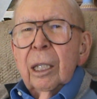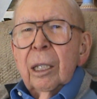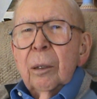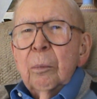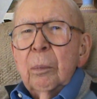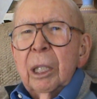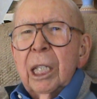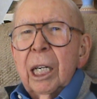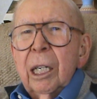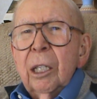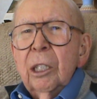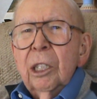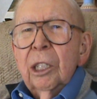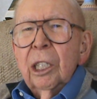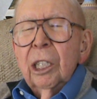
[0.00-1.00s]
but I
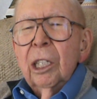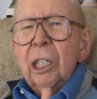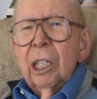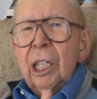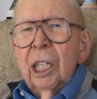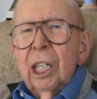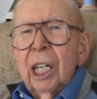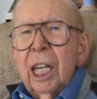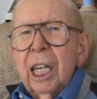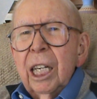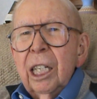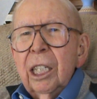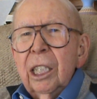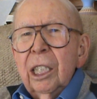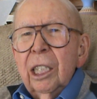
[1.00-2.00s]
still like
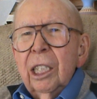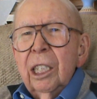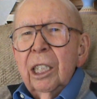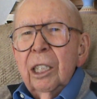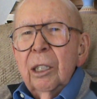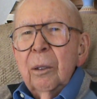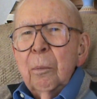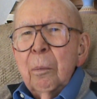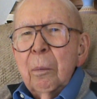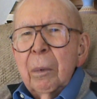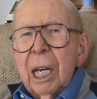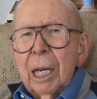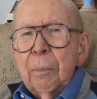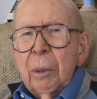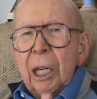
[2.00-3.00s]

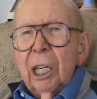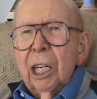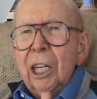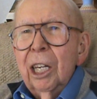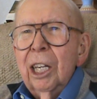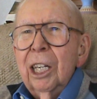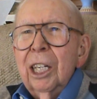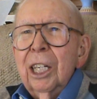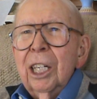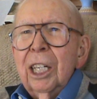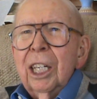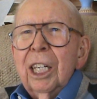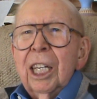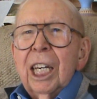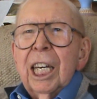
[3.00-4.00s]
mapping,
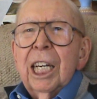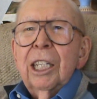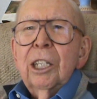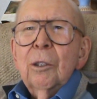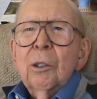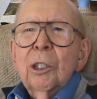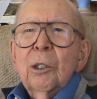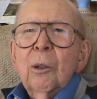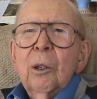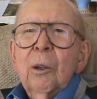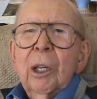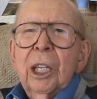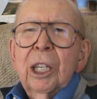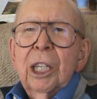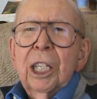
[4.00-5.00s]
and there was
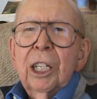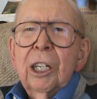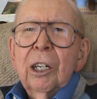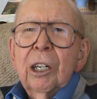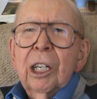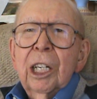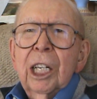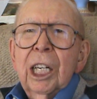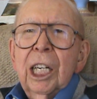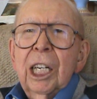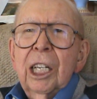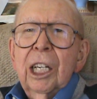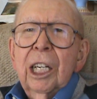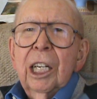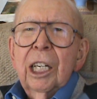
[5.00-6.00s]
there
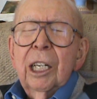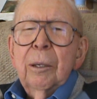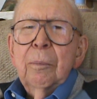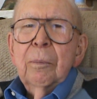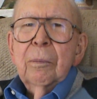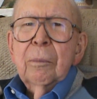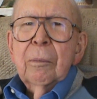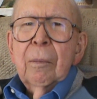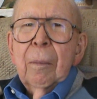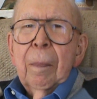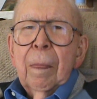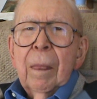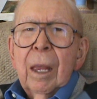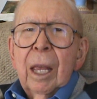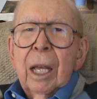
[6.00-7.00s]
a uh,
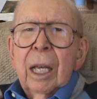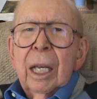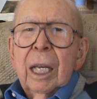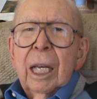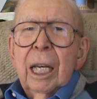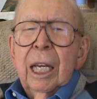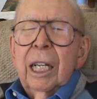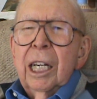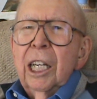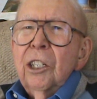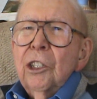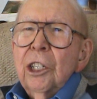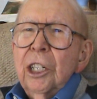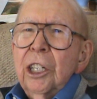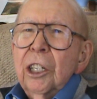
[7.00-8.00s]
an
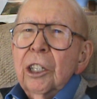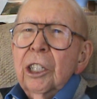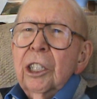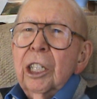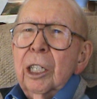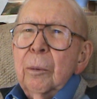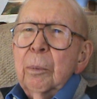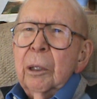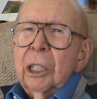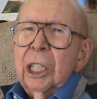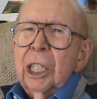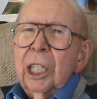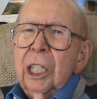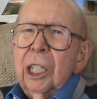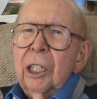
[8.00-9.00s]
engineer
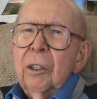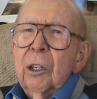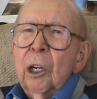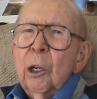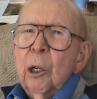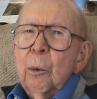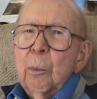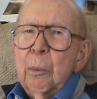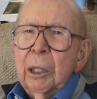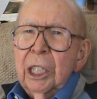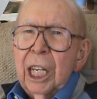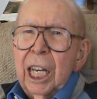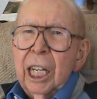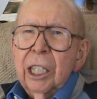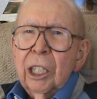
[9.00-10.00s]
company. A
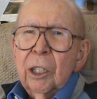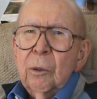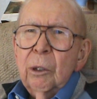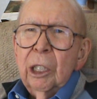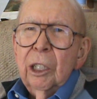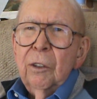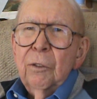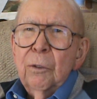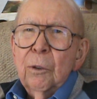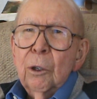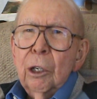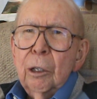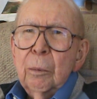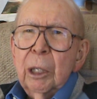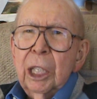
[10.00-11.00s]
battalion really
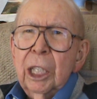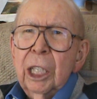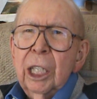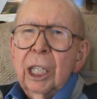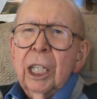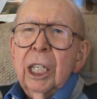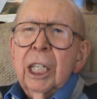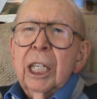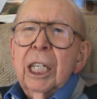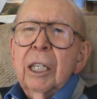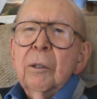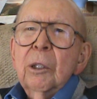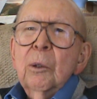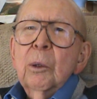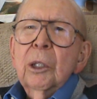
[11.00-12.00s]
forming. It
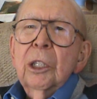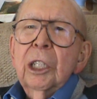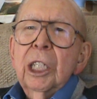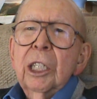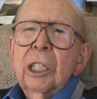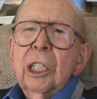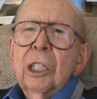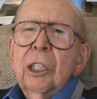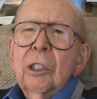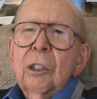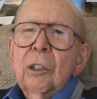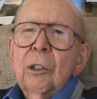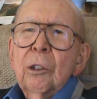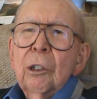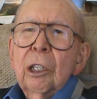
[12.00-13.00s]
was within the
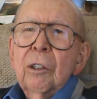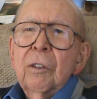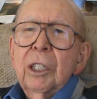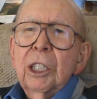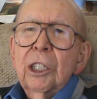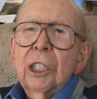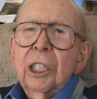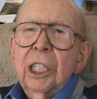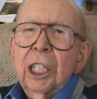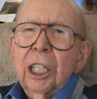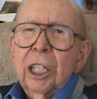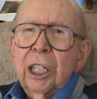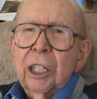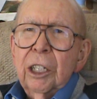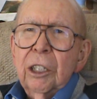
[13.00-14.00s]
Corps of
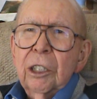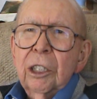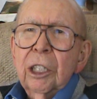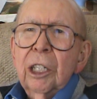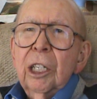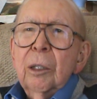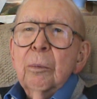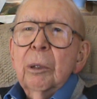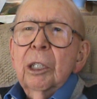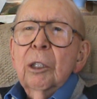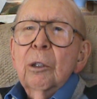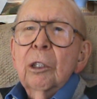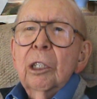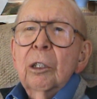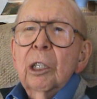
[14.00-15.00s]
Engineers, but it
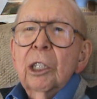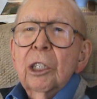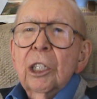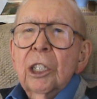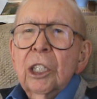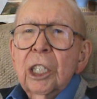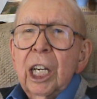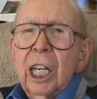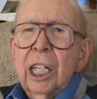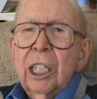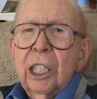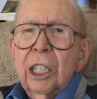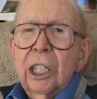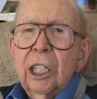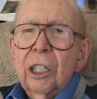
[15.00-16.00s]
was assigned to the
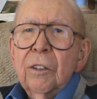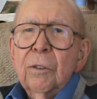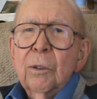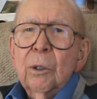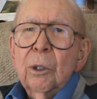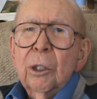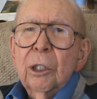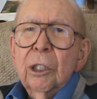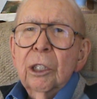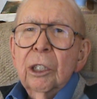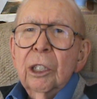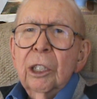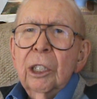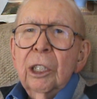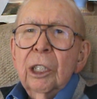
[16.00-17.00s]
Air Force
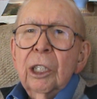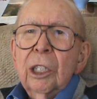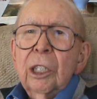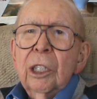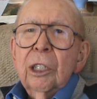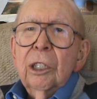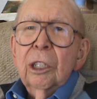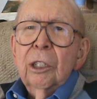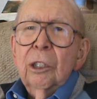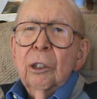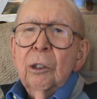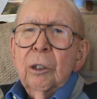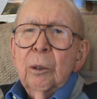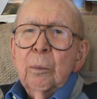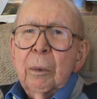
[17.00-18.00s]
to
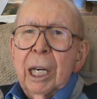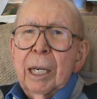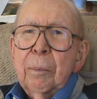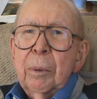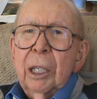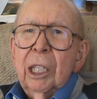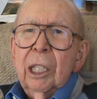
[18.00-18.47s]
do mapping.